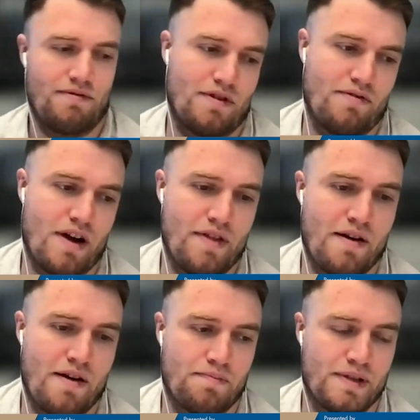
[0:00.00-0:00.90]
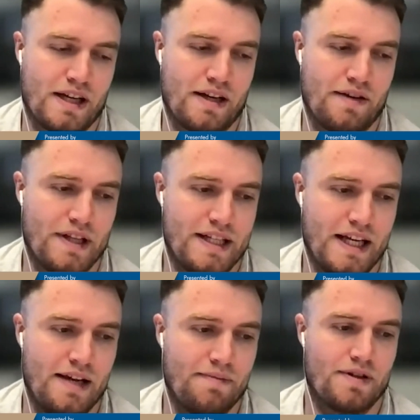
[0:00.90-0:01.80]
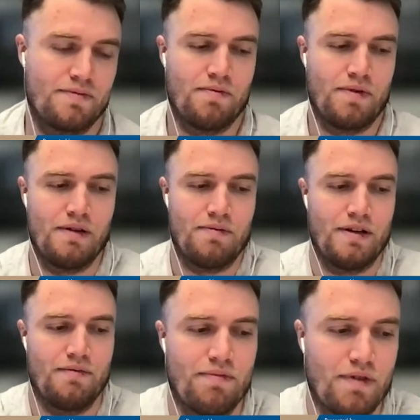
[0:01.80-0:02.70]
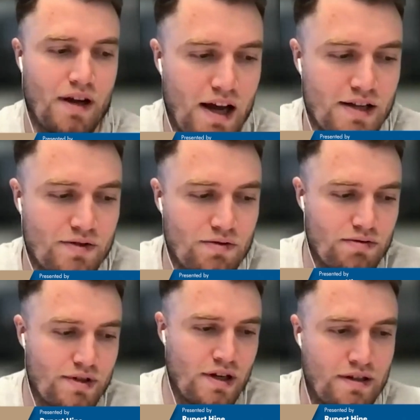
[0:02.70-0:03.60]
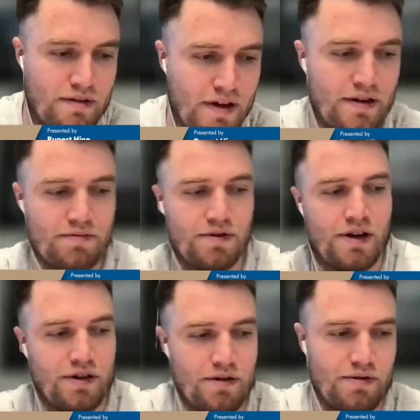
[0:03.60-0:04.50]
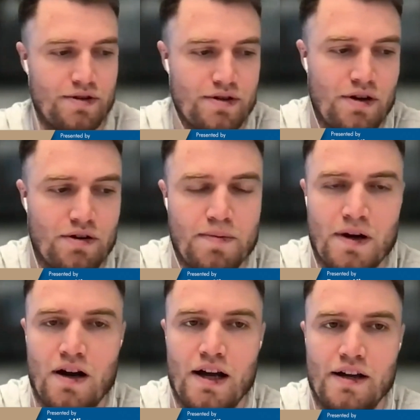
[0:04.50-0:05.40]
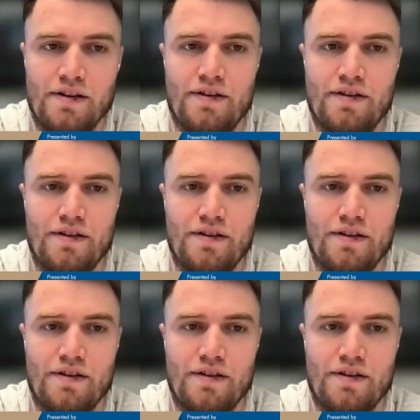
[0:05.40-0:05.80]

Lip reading: around that, particularly for the team, because we as all startup founders will know, you slog behind,